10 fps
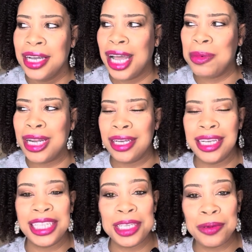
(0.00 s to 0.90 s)
I mean, I
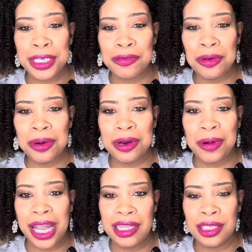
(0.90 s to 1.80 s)
guess that's what it's for,
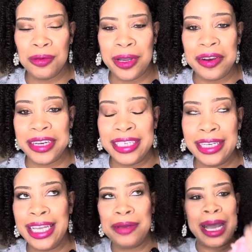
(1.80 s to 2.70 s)
right? To wear and
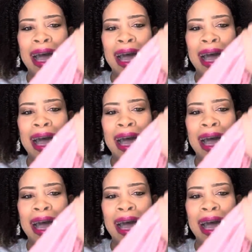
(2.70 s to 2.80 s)
cook in it. But